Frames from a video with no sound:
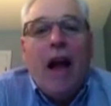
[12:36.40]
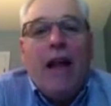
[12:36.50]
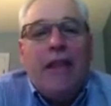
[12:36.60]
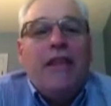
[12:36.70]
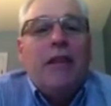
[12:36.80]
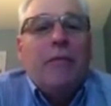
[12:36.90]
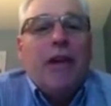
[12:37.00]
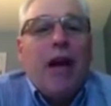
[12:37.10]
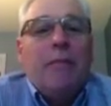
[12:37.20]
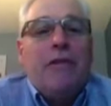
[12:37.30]
I think
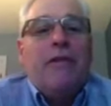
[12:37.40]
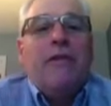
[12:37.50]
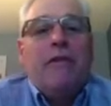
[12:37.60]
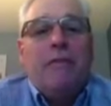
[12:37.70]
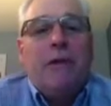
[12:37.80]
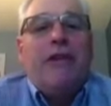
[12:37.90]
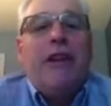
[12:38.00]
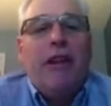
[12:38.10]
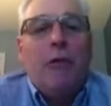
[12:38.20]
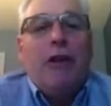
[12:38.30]
sometimes,
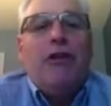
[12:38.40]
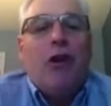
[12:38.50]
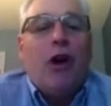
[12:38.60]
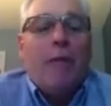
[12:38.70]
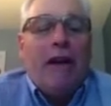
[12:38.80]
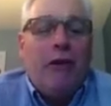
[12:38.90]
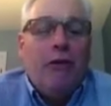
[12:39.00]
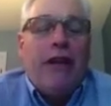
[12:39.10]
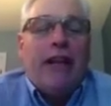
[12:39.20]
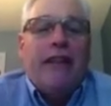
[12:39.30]
particularly when you talk about new
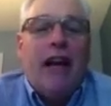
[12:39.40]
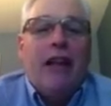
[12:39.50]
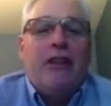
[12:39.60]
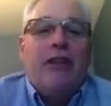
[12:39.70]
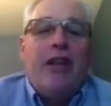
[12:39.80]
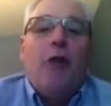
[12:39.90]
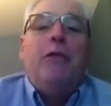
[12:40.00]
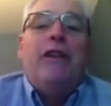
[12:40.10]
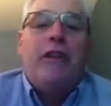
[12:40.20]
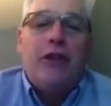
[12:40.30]
technologies,
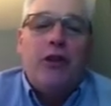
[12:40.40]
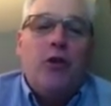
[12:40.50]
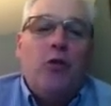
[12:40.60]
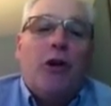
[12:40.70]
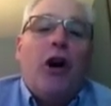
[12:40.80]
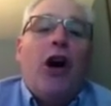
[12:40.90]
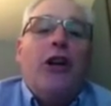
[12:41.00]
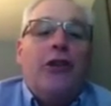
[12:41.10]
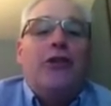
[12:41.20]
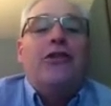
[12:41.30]
helping the consumer
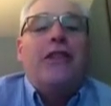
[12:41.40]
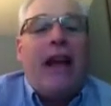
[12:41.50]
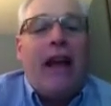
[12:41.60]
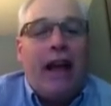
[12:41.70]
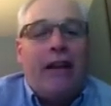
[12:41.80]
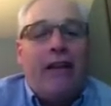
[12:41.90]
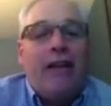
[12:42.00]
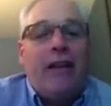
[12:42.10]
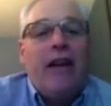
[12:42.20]
understand